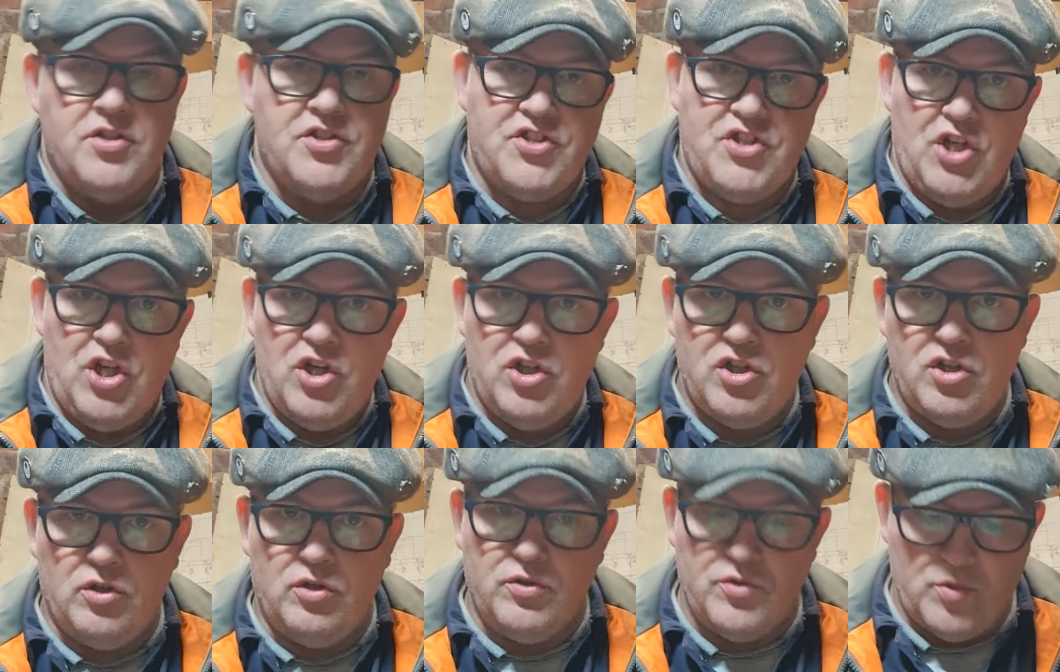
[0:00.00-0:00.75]

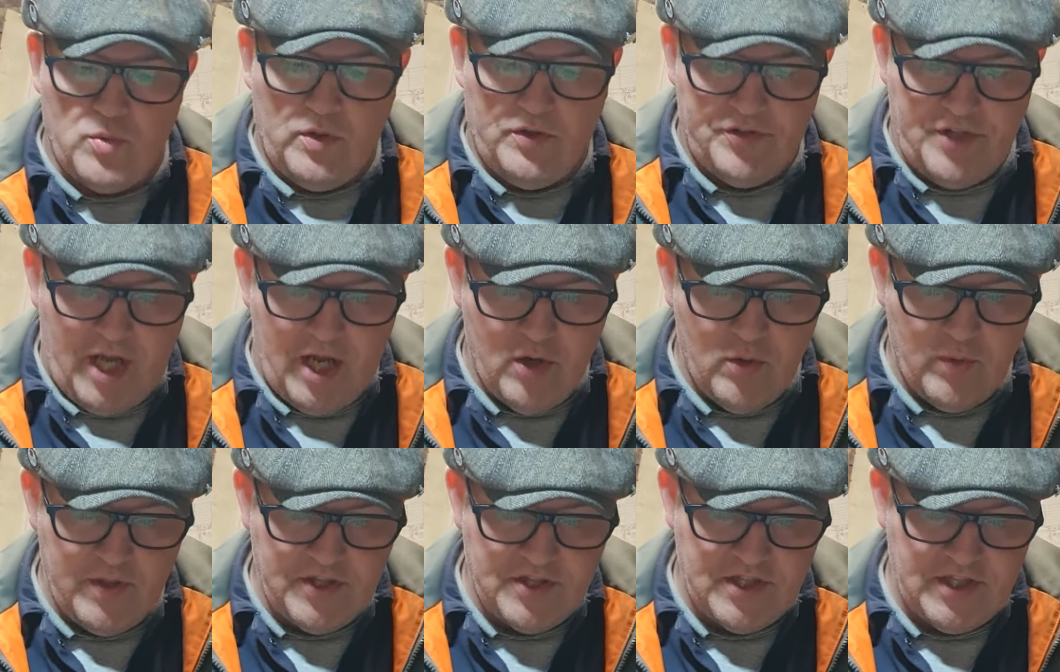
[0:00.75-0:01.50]
circles will
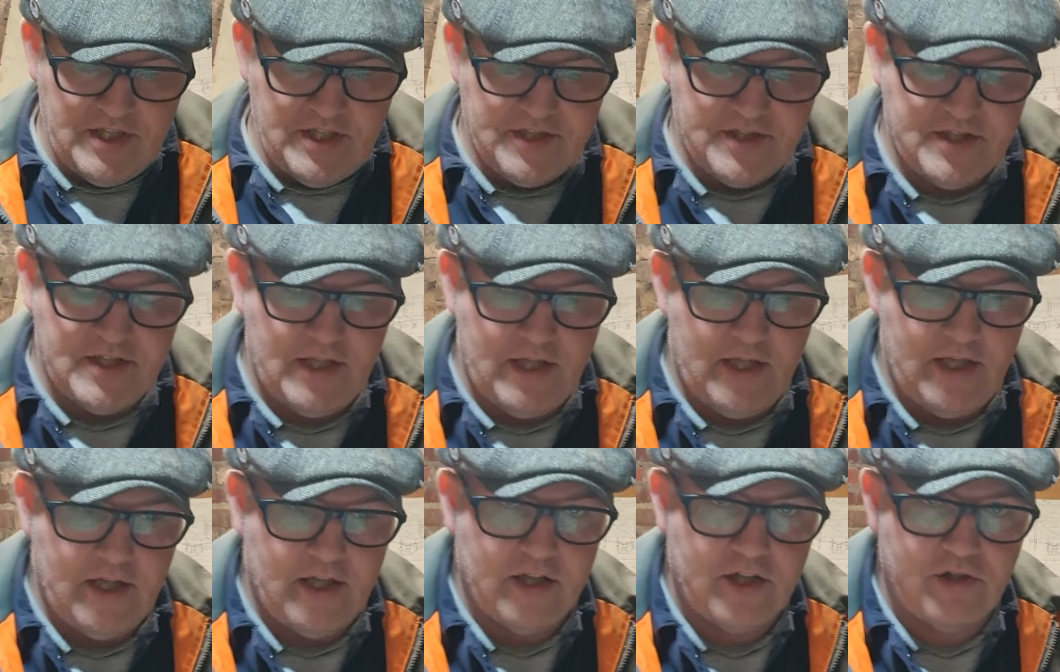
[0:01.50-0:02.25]
know, which is
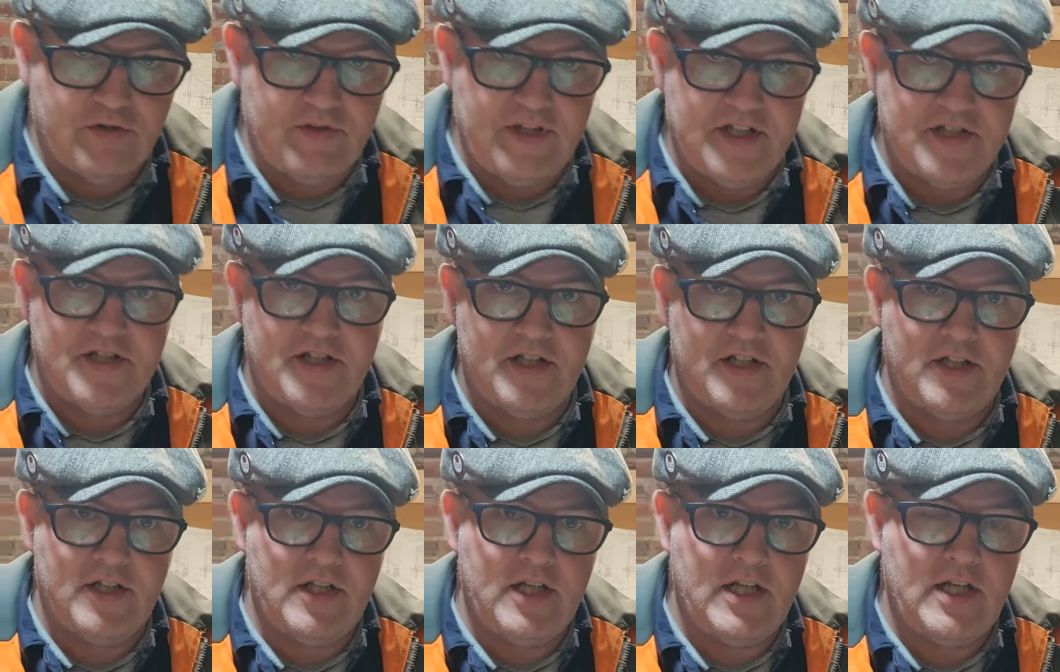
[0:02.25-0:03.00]
Chris
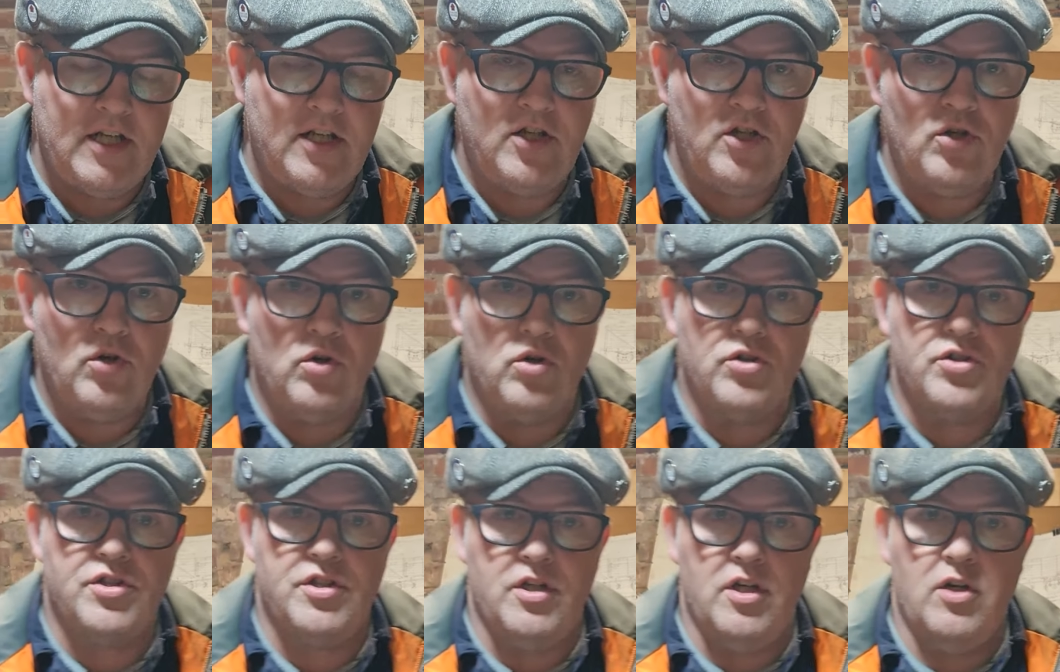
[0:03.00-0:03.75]
at the
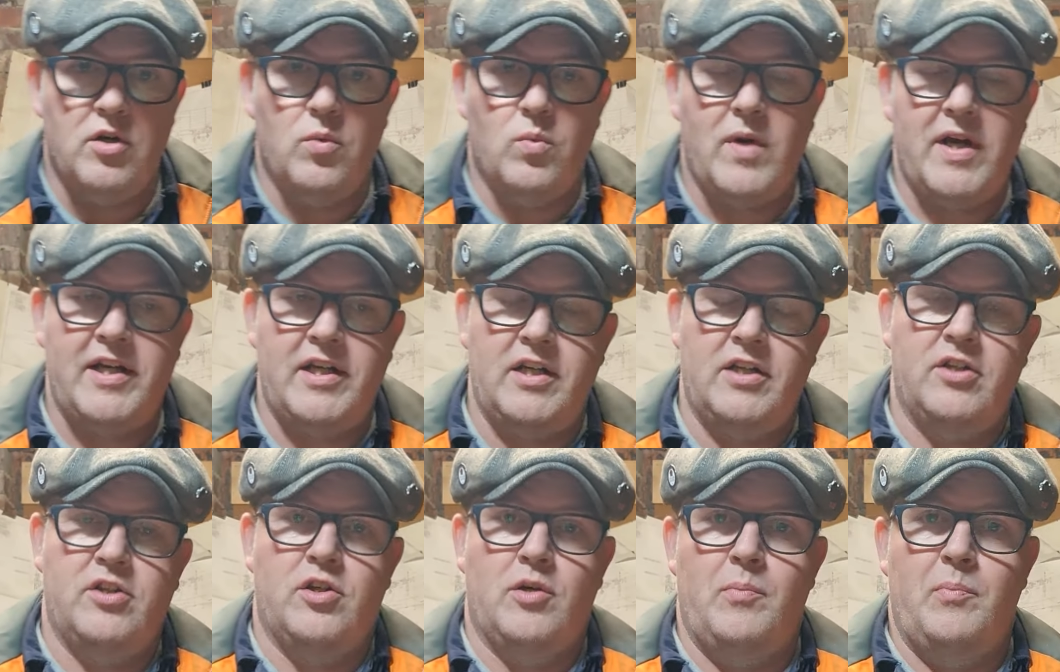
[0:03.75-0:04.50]
Yorkshire
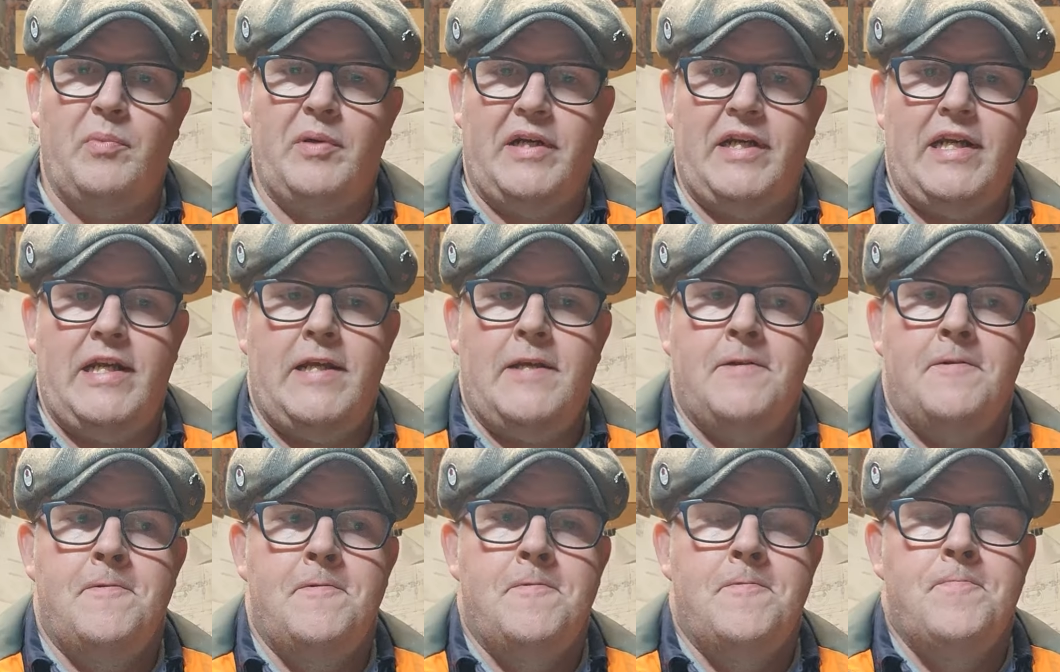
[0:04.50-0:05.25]
Wagon Company
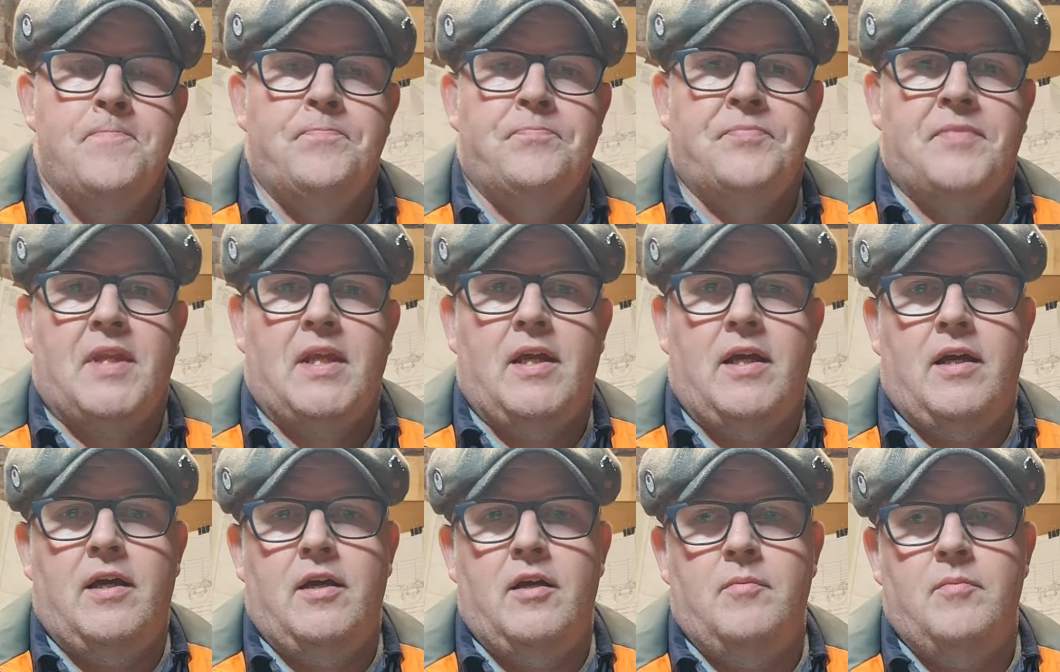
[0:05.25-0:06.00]

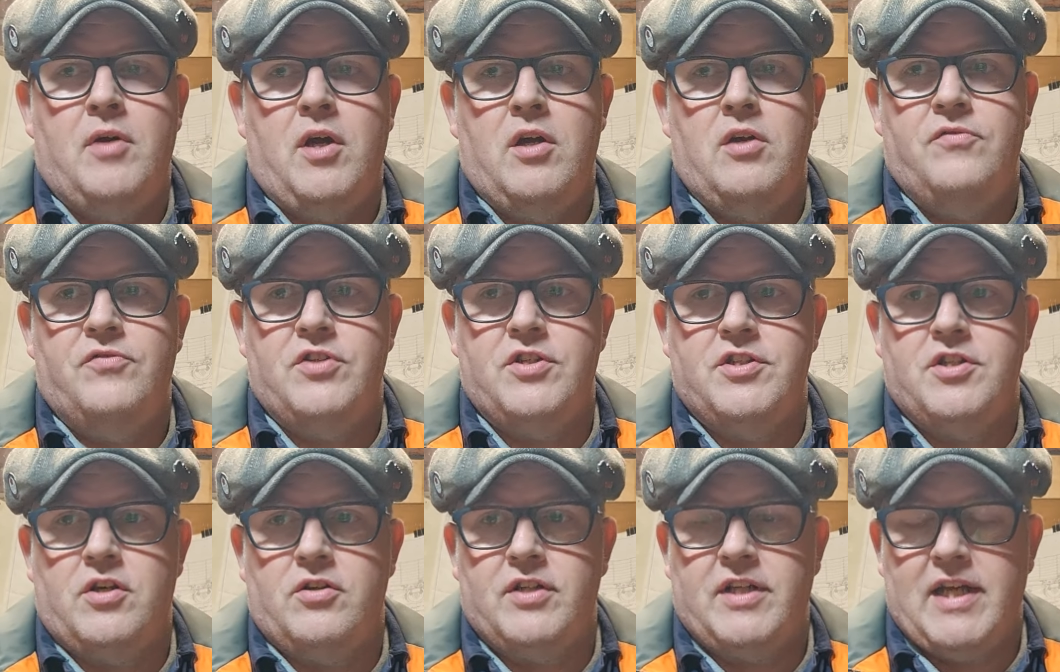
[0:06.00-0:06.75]
over
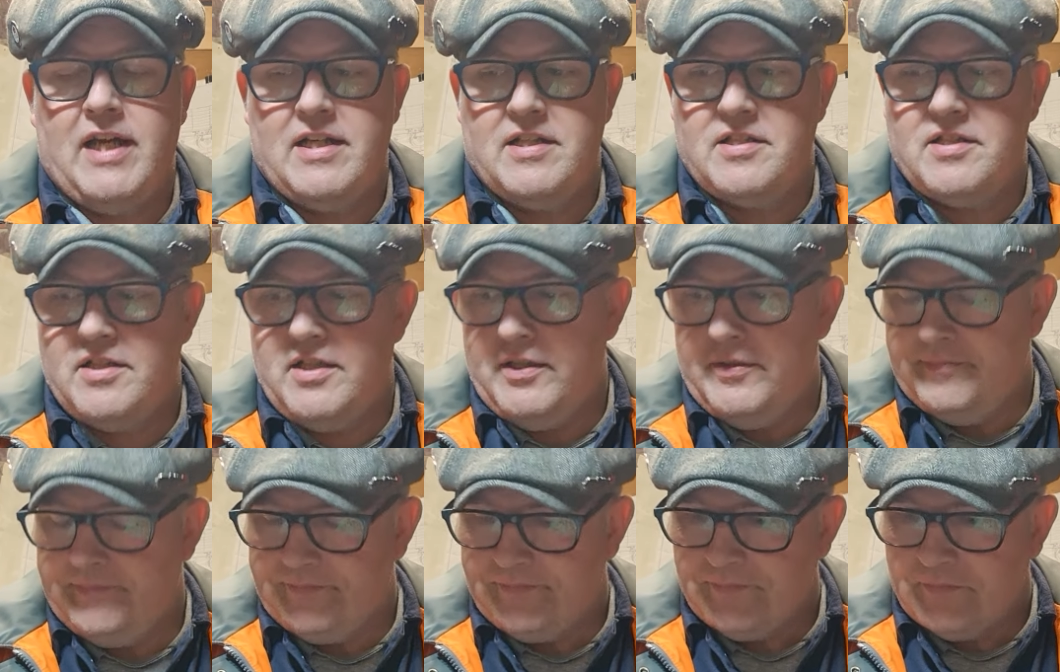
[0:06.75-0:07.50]
at
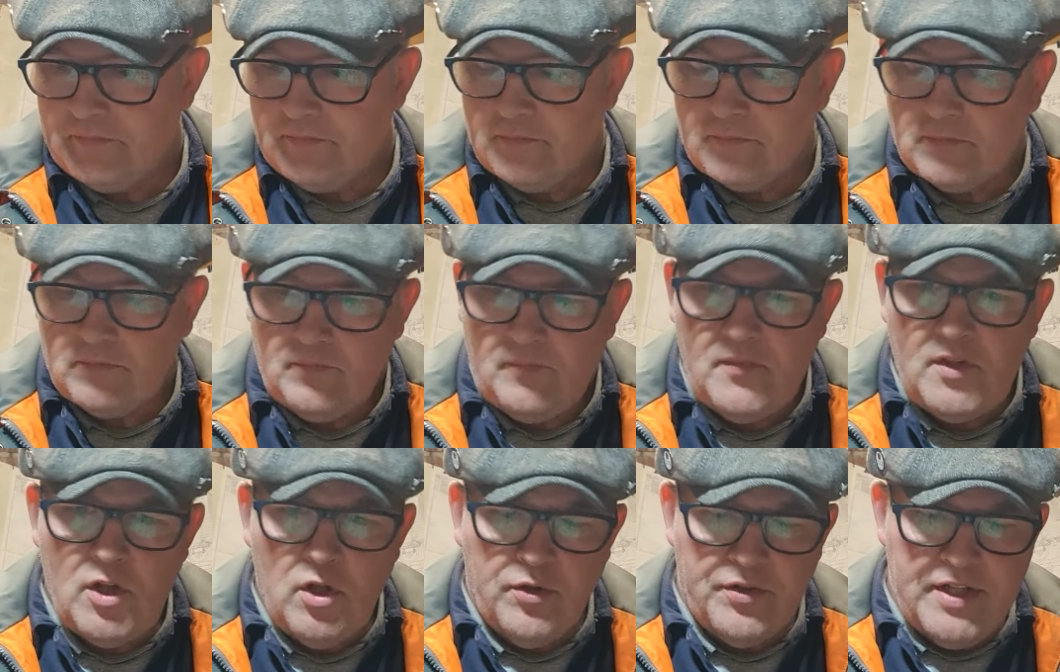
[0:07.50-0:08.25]
Doncaster,
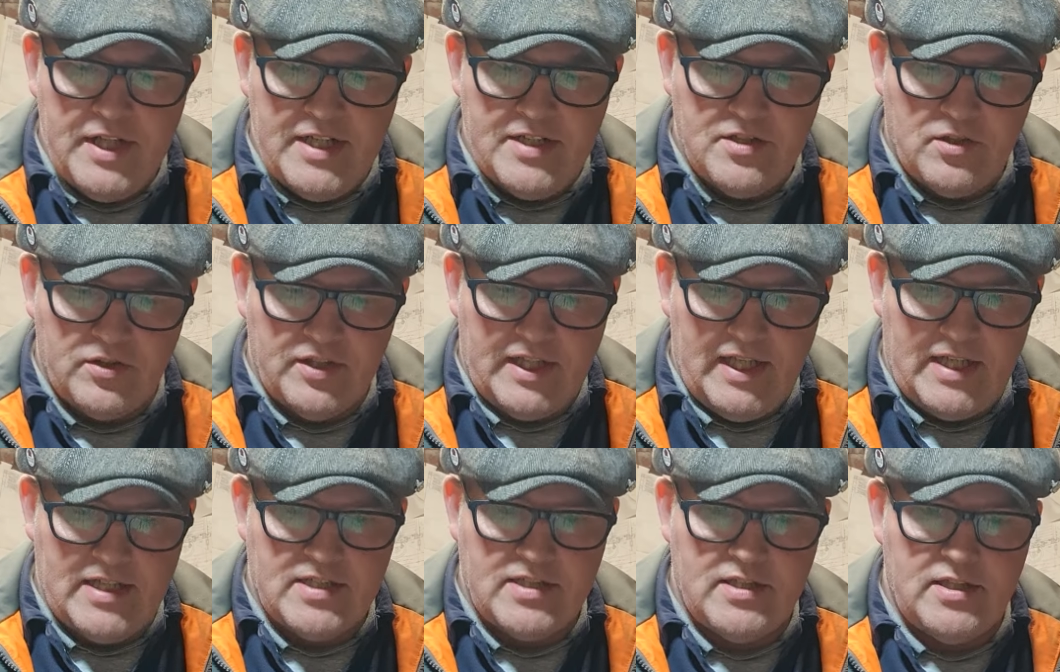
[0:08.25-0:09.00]
or near
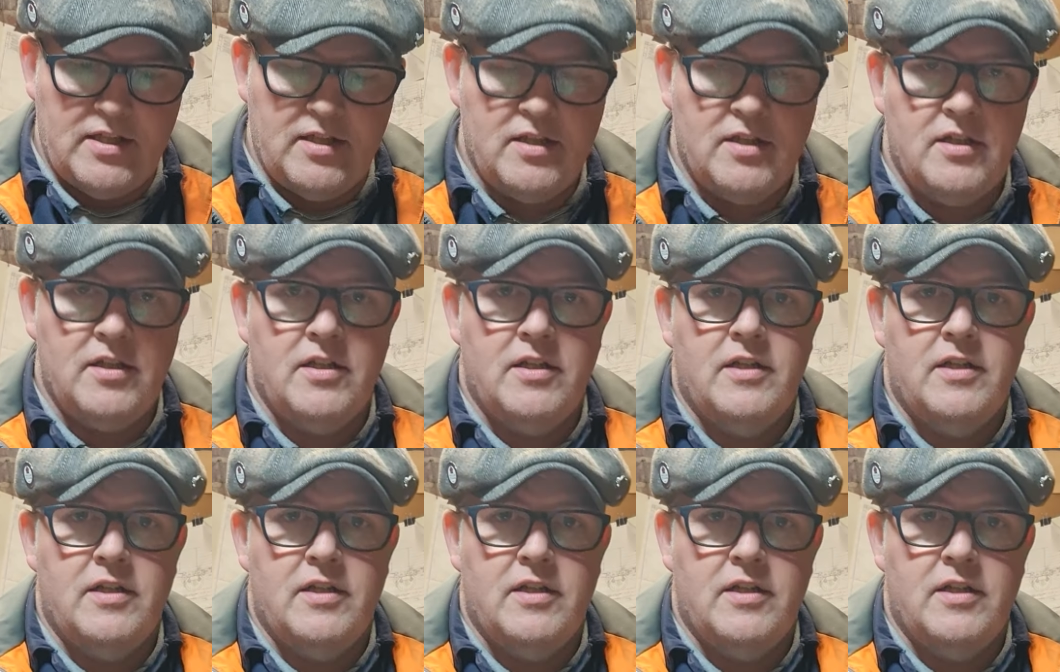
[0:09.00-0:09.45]
Doncaster.